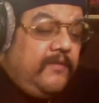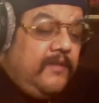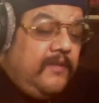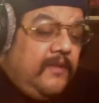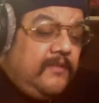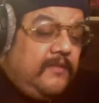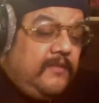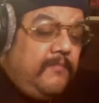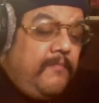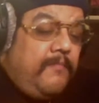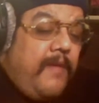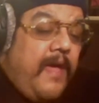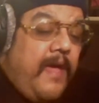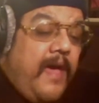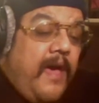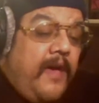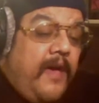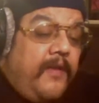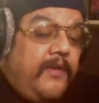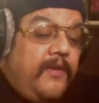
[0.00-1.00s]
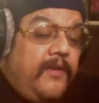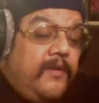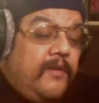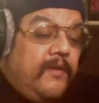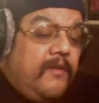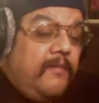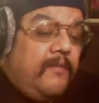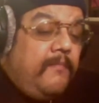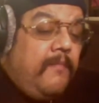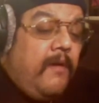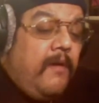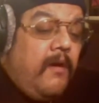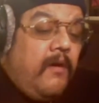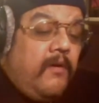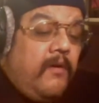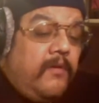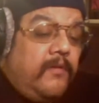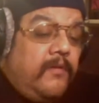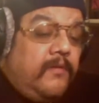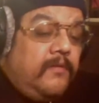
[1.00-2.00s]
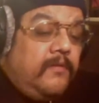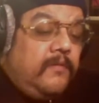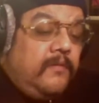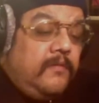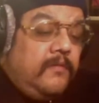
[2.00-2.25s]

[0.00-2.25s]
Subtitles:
doesn't matter, come on.